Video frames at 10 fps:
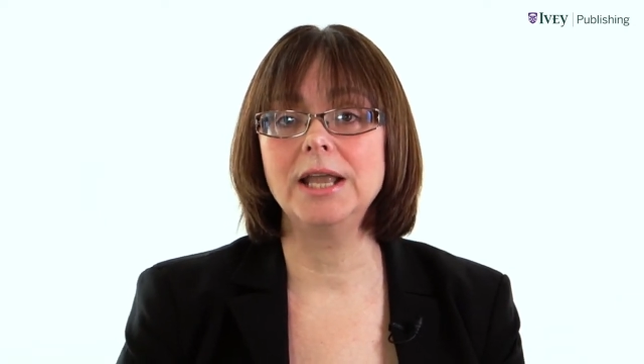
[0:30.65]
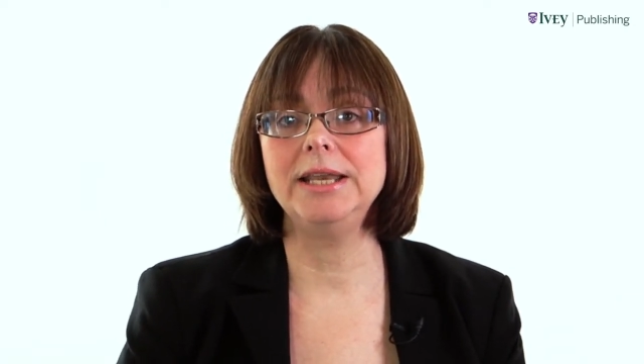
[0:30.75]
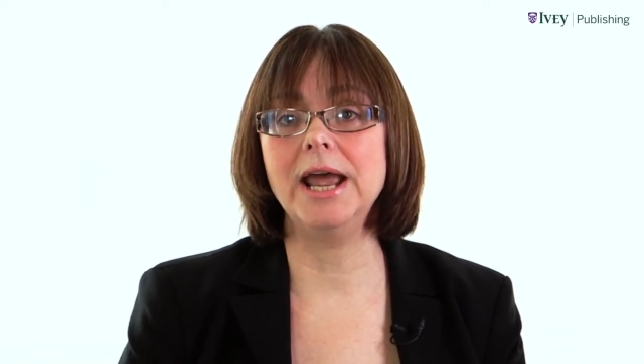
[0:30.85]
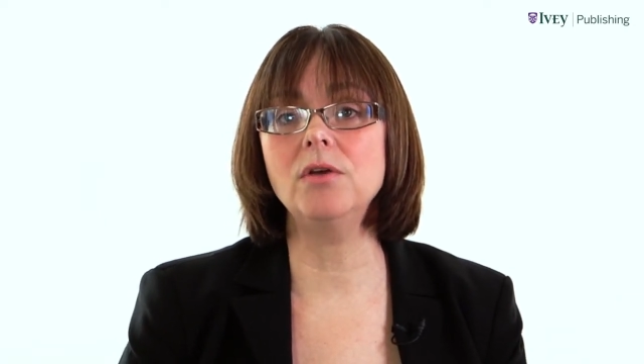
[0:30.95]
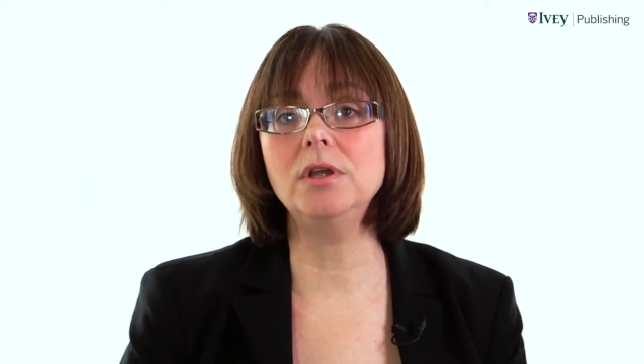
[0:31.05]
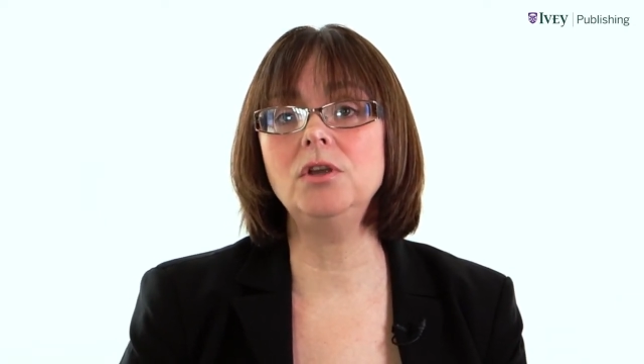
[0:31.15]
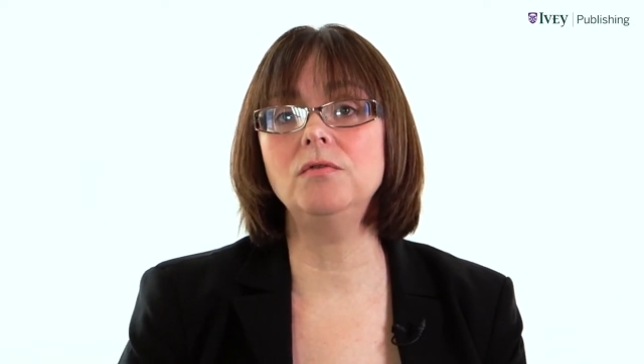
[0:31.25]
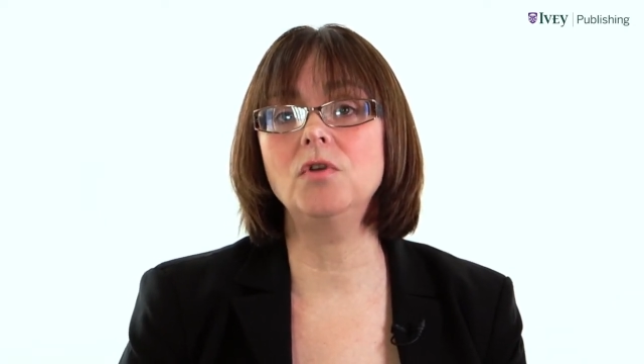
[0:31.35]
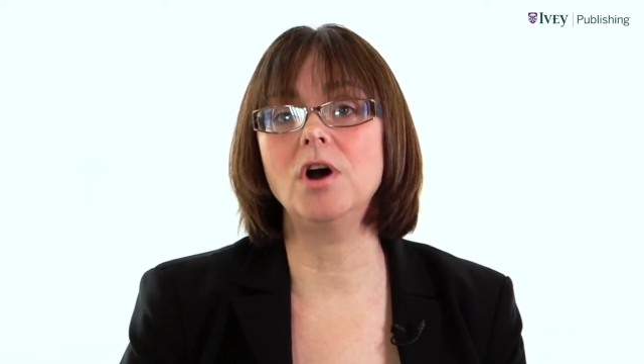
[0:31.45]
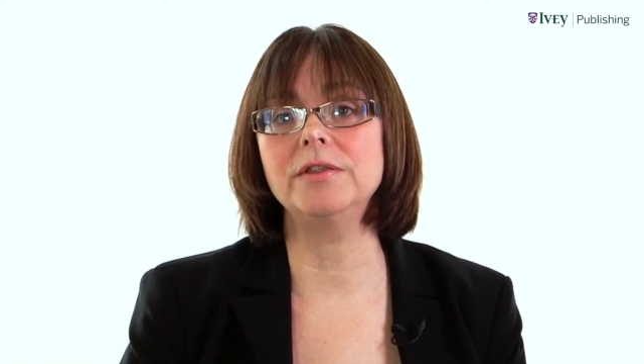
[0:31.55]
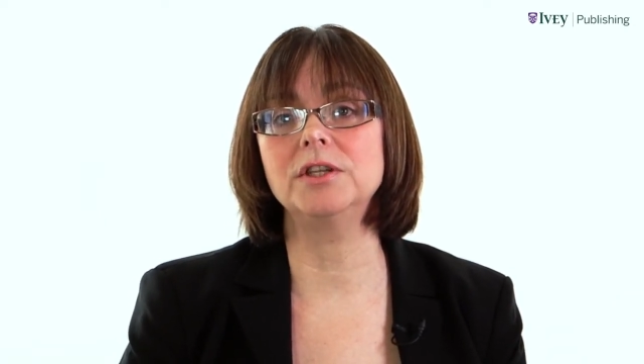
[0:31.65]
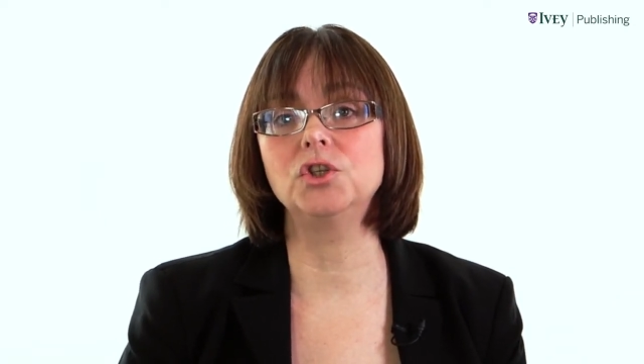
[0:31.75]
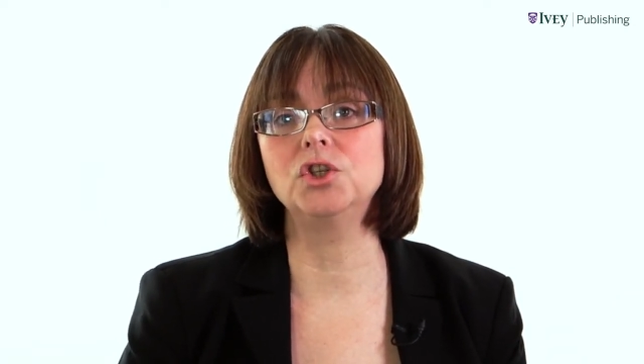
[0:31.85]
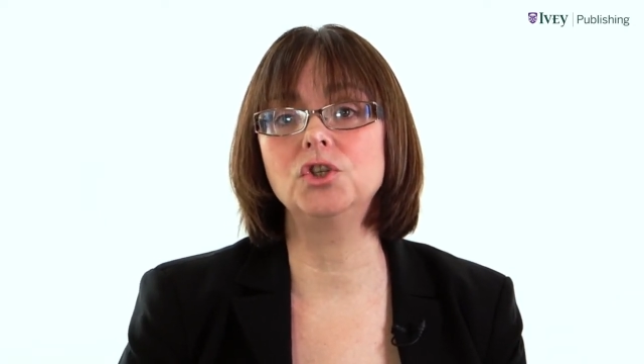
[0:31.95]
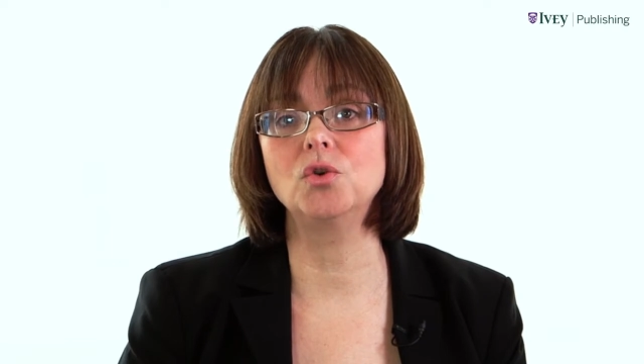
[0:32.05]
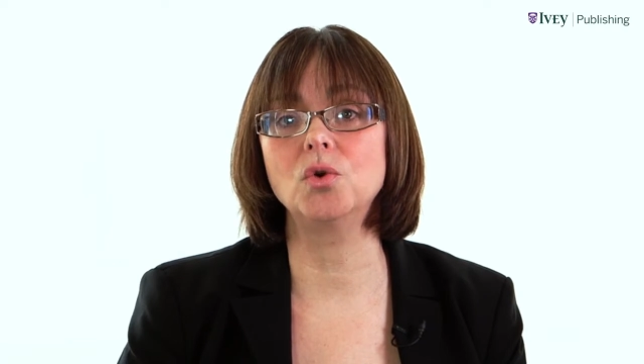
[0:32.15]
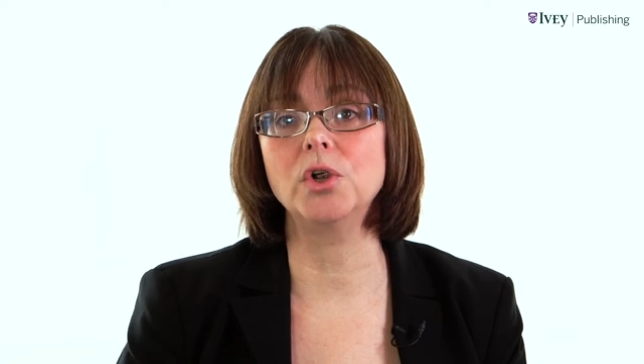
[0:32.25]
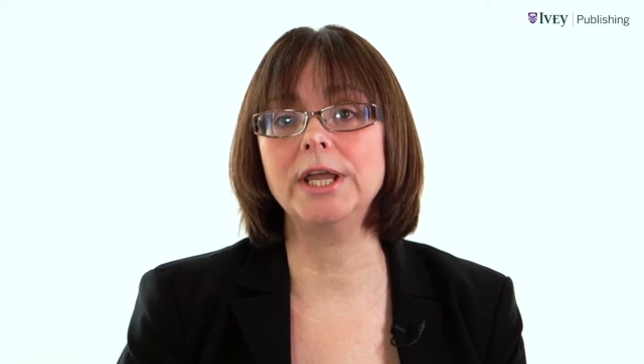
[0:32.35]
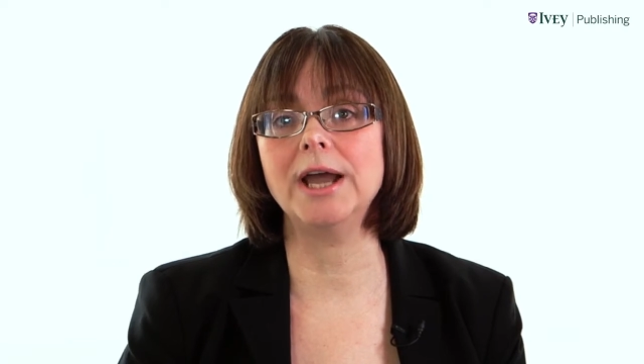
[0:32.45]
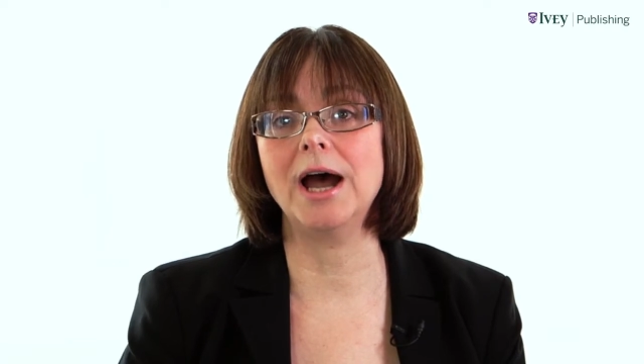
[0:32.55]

now that you've got the story